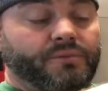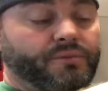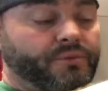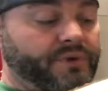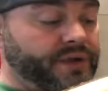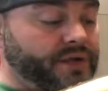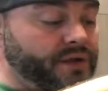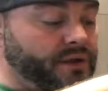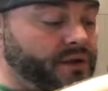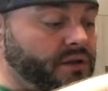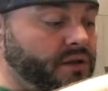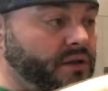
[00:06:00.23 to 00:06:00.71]
the
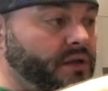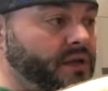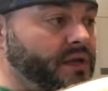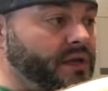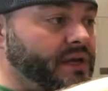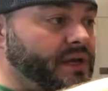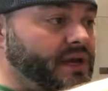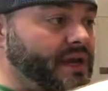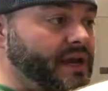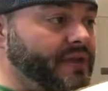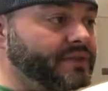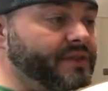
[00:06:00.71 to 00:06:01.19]
reel.
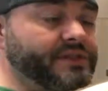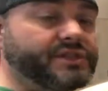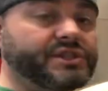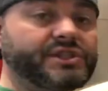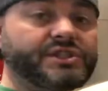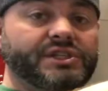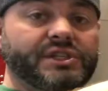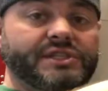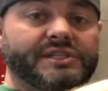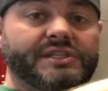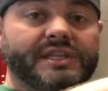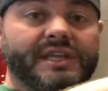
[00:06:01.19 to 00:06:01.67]
And this
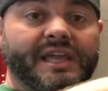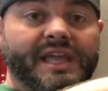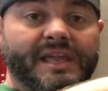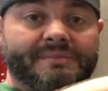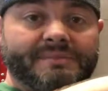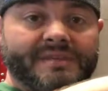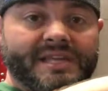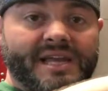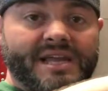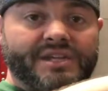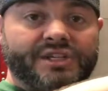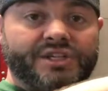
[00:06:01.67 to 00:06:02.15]
is just to
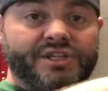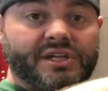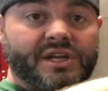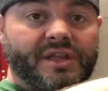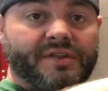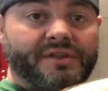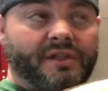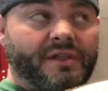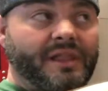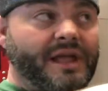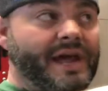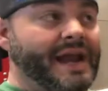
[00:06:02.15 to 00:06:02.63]
keep tension
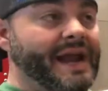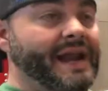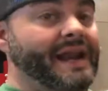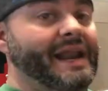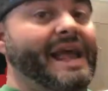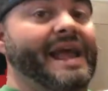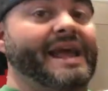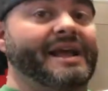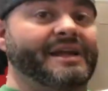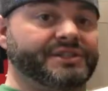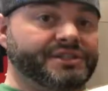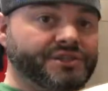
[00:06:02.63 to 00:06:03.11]
on the line
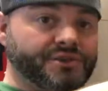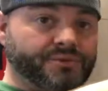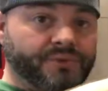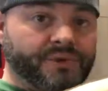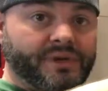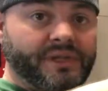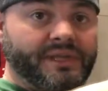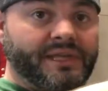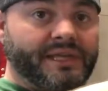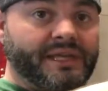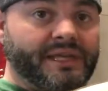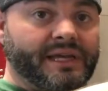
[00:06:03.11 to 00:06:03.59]
as you're
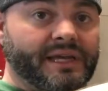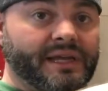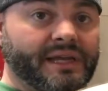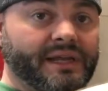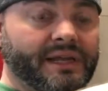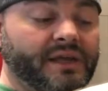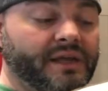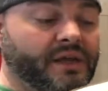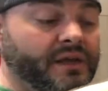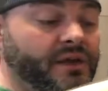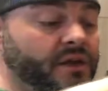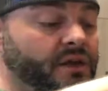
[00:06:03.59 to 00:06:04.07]
reeling
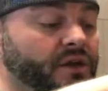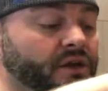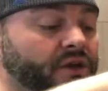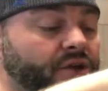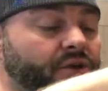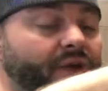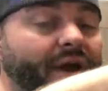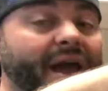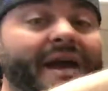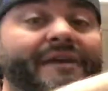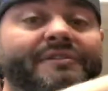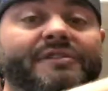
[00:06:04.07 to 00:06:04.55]
in.
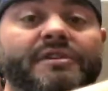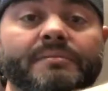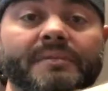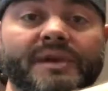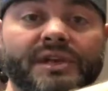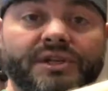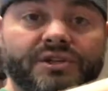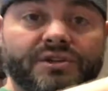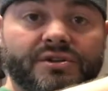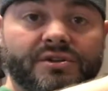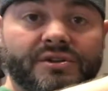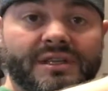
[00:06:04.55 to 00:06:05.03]
You have to
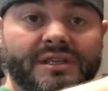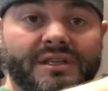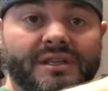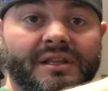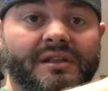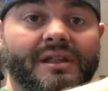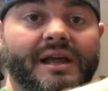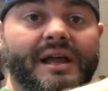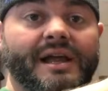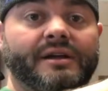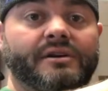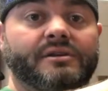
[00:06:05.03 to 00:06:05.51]
make sure that the
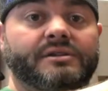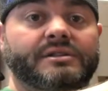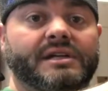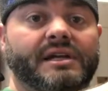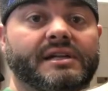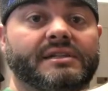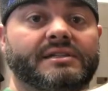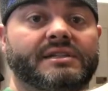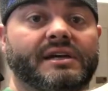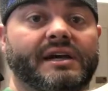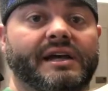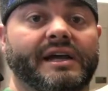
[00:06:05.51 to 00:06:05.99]
line goes
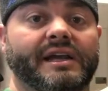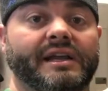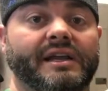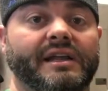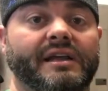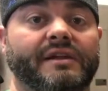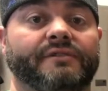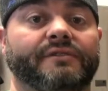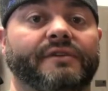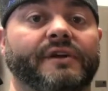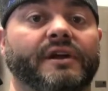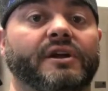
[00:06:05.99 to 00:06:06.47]
on tight.
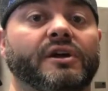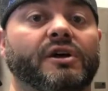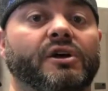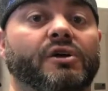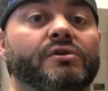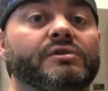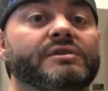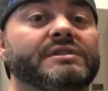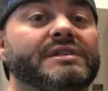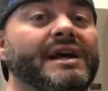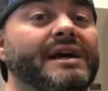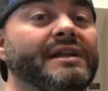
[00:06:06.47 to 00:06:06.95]
If it
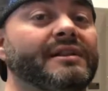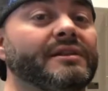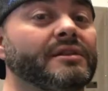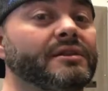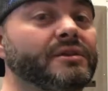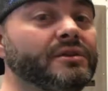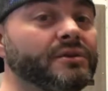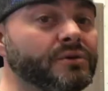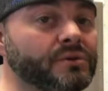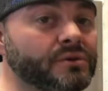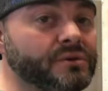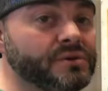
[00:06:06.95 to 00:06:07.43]
goes on
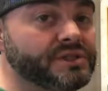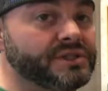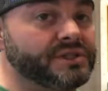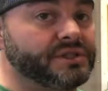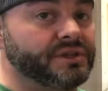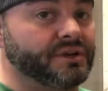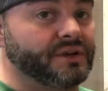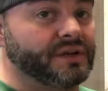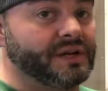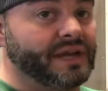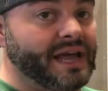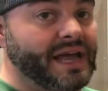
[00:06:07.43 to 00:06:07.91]
loose,
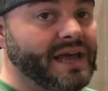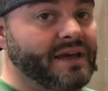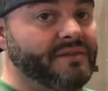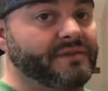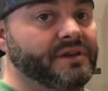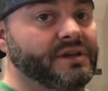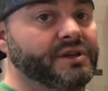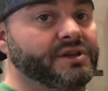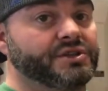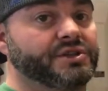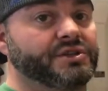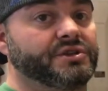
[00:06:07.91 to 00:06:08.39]
you're gonna have
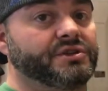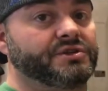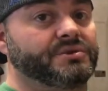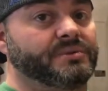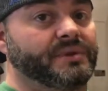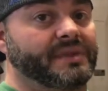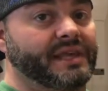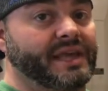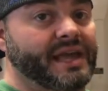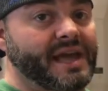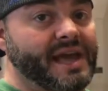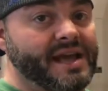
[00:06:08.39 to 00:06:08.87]
issues
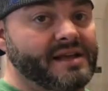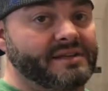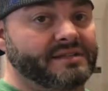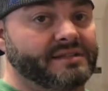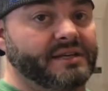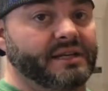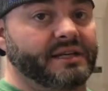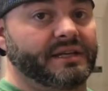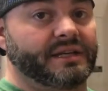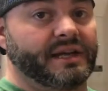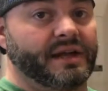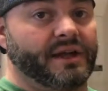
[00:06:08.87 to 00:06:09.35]
with
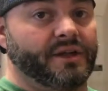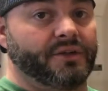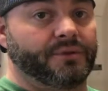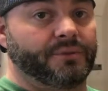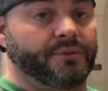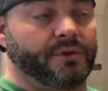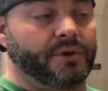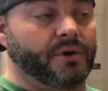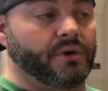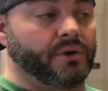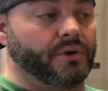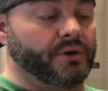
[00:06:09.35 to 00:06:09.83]
casting down the
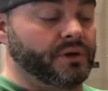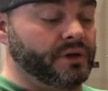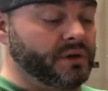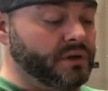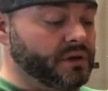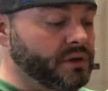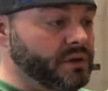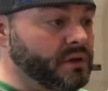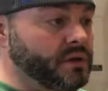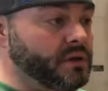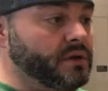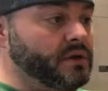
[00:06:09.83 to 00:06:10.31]
road.
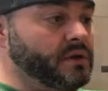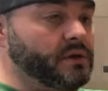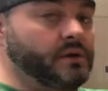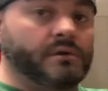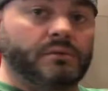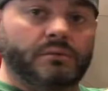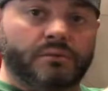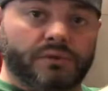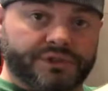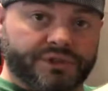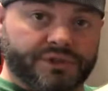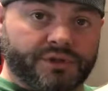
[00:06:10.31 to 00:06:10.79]

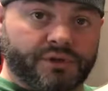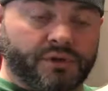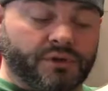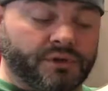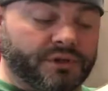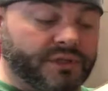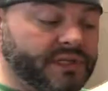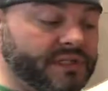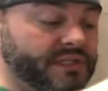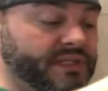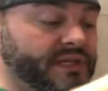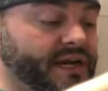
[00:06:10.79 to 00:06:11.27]
Once you're
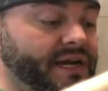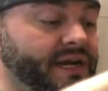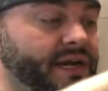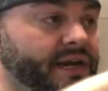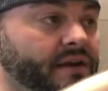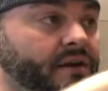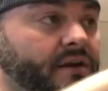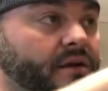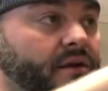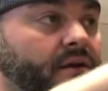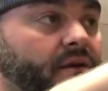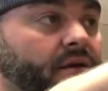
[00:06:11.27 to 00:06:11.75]
holding it
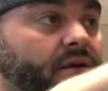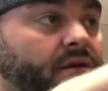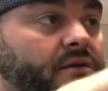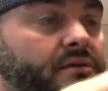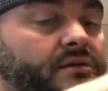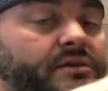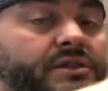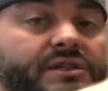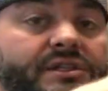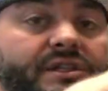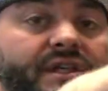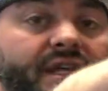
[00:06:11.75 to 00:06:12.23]
tight,
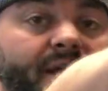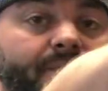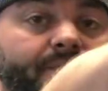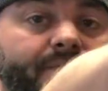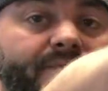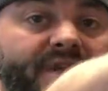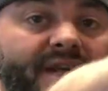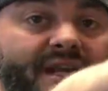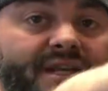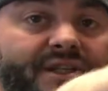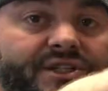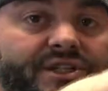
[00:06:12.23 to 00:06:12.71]
just
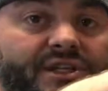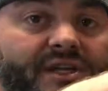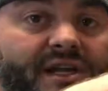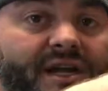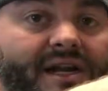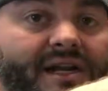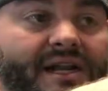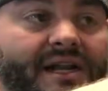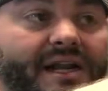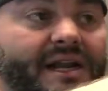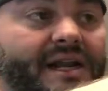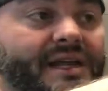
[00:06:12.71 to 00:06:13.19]
keep tension
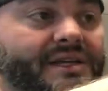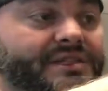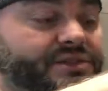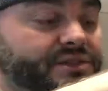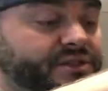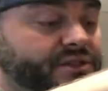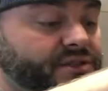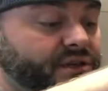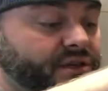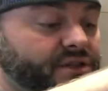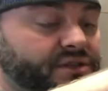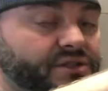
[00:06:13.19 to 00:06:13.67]
on it as you
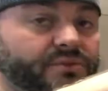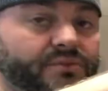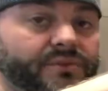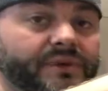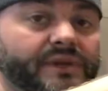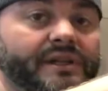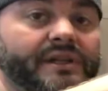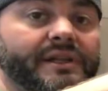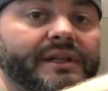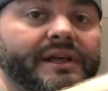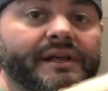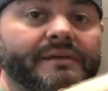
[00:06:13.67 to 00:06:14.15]
start to
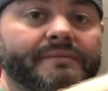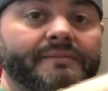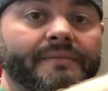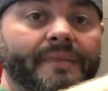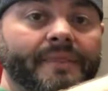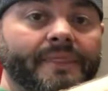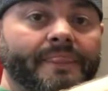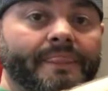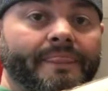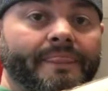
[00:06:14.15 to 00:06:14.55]
reel in,